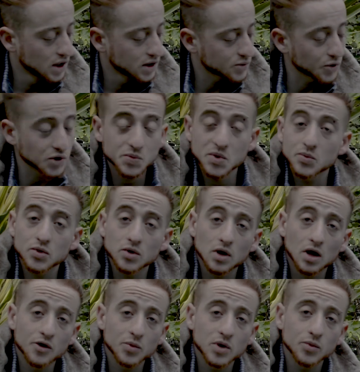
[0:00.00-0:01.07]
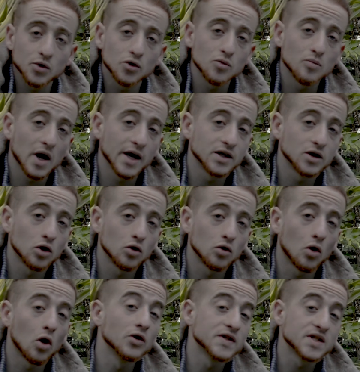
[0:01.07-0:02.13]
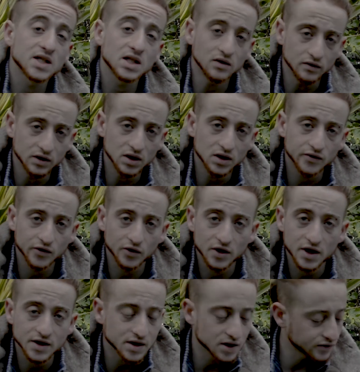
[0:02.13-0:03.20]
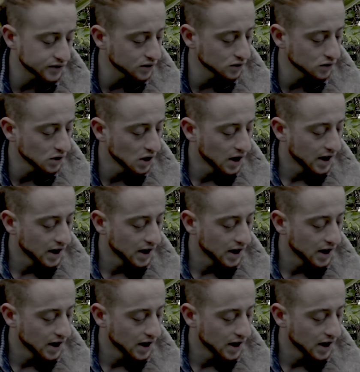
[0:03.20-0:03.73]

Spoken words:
Spokespeople are the people who might go on TV for an interview